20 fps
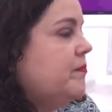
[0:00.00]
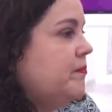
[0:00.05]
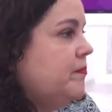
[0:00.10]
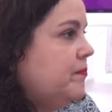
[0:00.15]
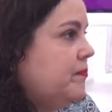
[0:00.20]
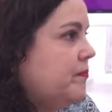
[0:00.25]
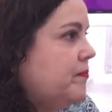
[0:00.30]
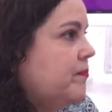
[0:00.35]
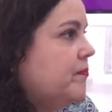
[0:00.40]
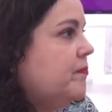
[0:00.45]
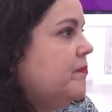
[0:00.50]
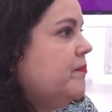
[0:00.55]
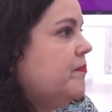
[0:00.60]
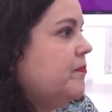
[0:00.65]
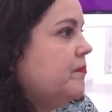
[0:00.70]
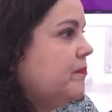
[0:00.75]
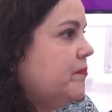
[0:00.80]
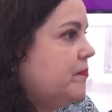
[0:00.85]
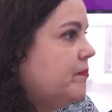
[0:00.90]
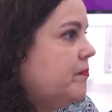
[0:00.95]

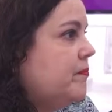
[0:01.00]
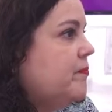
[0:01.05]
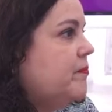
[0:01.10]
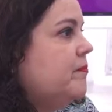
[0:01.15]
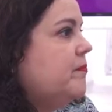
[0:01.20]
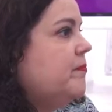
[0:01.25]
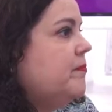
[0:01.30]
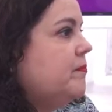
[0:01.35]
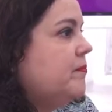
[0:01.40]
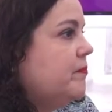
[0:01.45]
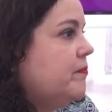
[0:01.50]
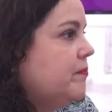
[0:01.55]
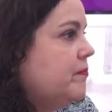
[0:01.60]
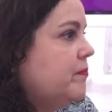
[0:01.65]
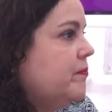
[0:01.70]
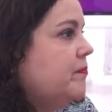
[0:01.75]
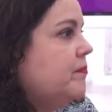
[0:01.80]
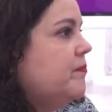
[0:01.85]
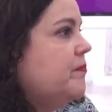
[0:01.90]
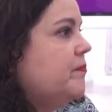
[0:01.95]

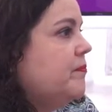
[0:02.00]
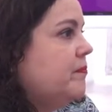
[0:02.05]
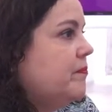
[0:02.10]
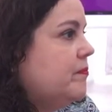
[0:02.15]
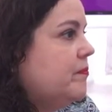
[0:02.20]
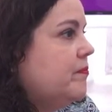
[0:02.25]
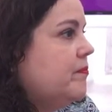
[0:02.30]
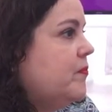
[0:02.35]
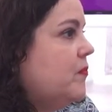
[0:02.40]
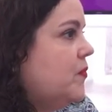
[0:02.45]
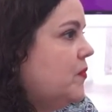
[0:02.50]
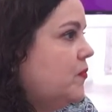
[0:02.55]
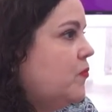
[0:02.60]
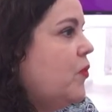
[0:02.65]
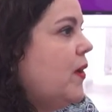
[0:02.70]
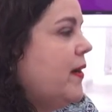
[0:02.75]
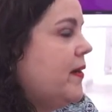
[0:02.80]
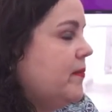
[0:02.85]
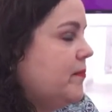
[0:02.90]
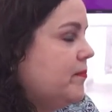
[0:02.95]

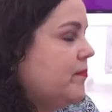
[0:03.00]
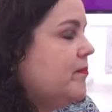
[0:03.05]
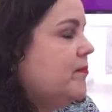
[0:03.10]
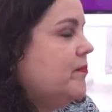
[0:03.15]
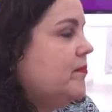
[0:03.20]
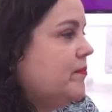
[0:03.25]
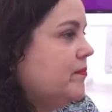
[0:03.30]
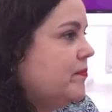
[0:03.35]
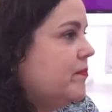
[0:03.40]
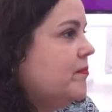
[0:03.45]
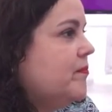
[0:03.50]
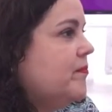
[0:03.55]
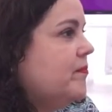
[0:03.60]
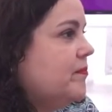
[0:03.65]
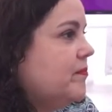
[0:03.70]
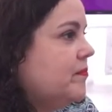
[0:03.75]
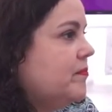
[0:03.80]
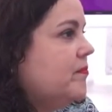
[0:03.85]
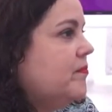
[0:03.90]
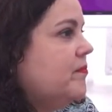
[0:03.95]

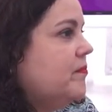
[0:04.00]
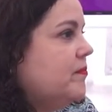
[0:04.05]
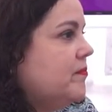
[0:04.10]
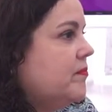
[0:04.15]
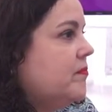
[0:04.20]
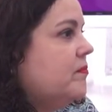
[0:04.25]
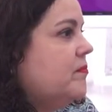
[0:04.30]
No words are spoken by the person on screen.